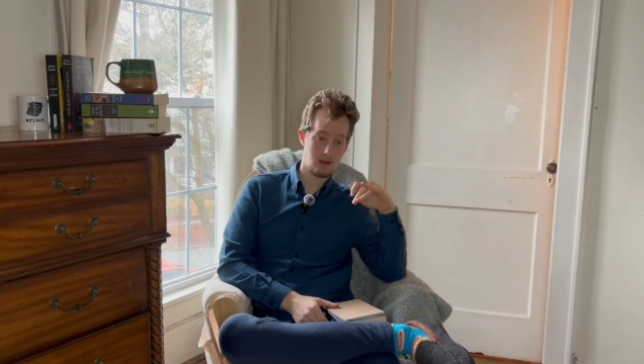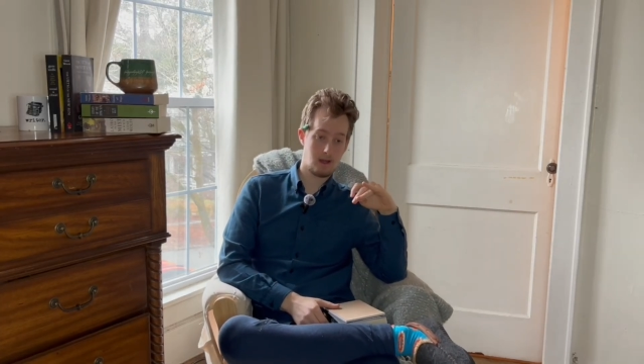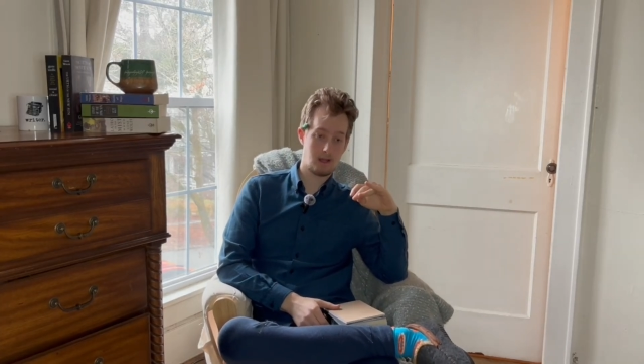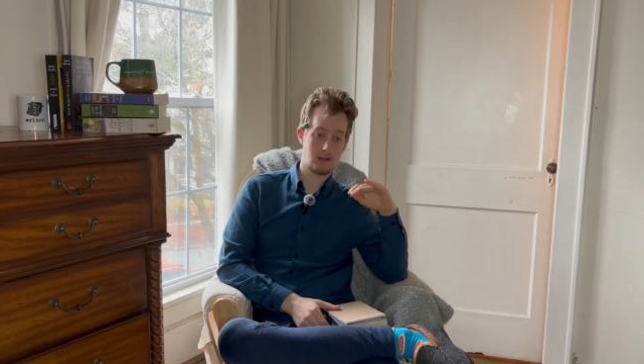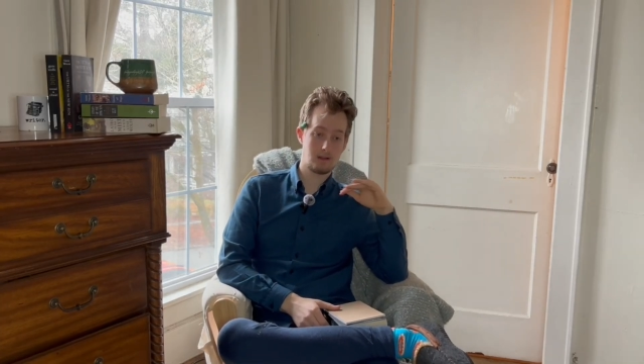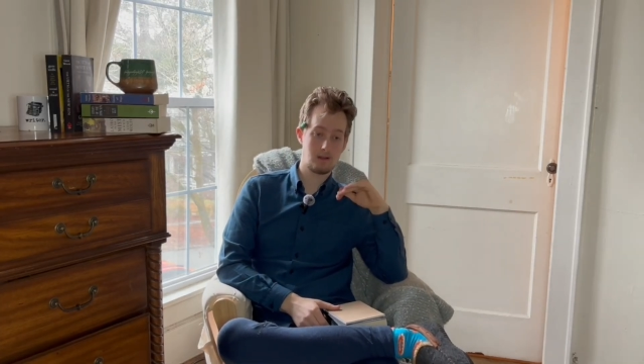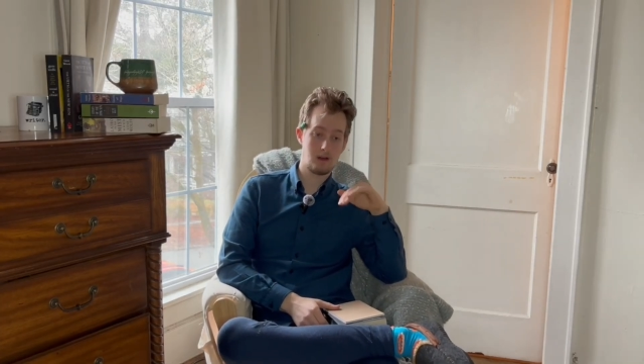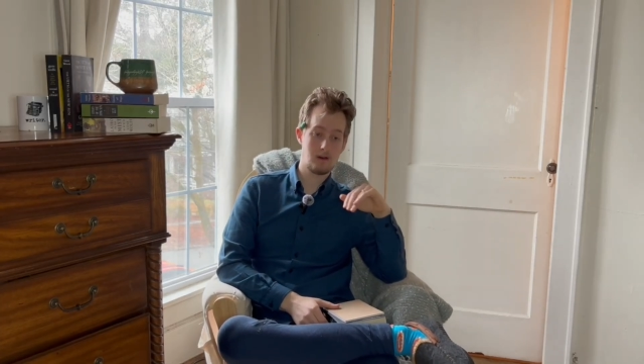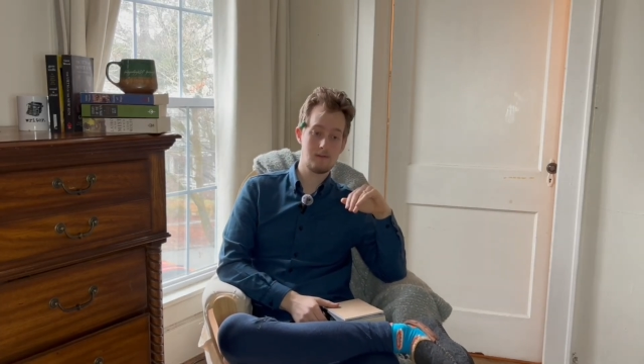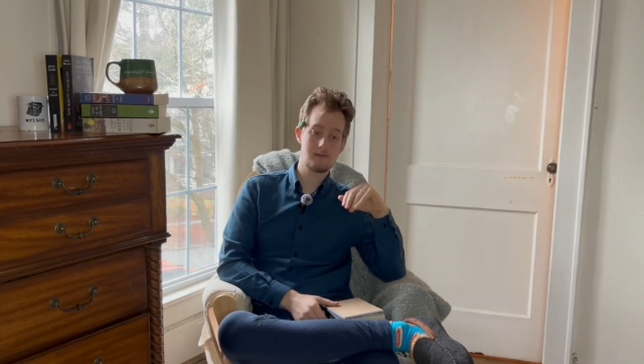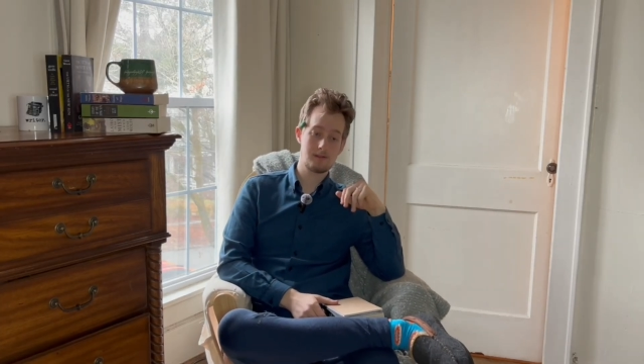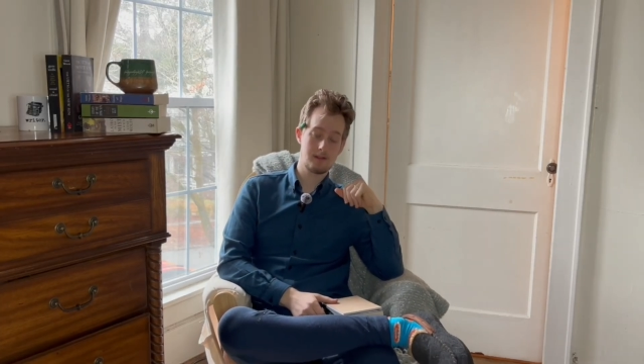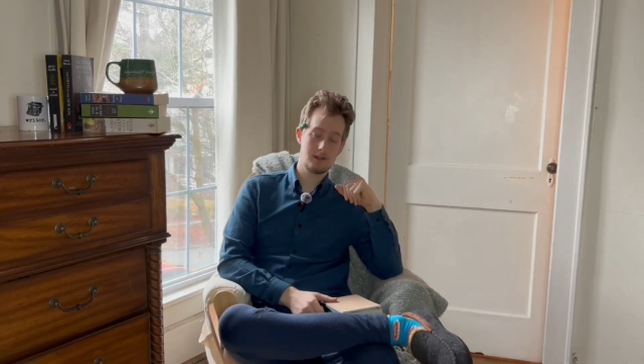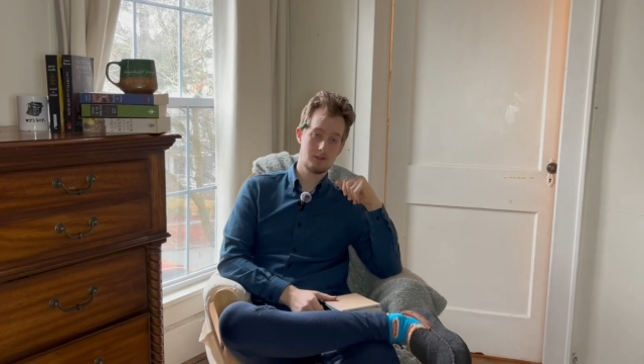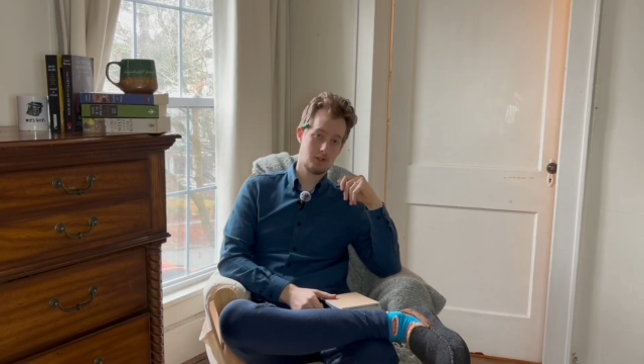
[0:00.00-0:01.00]
I
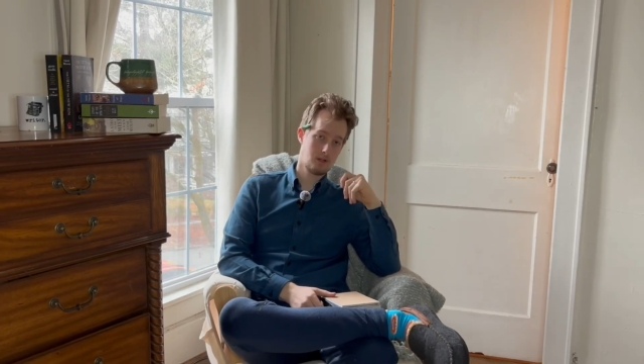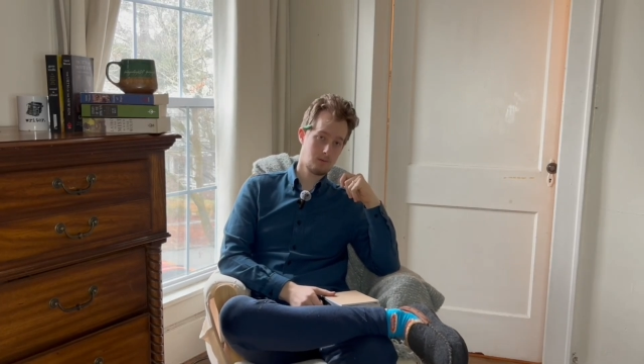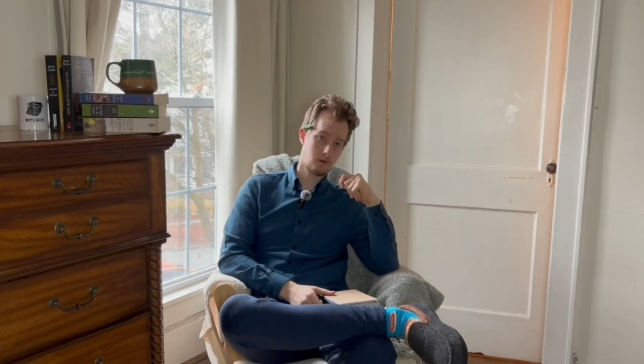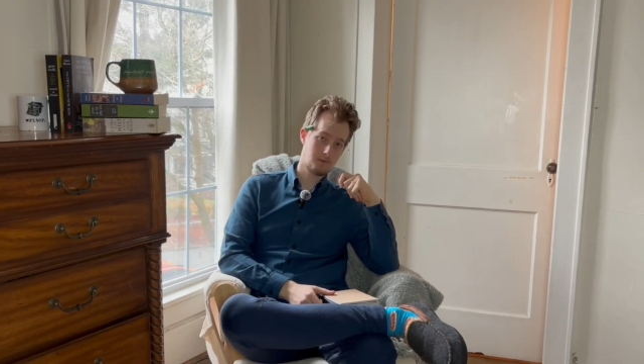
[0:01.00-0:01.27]
love that Gene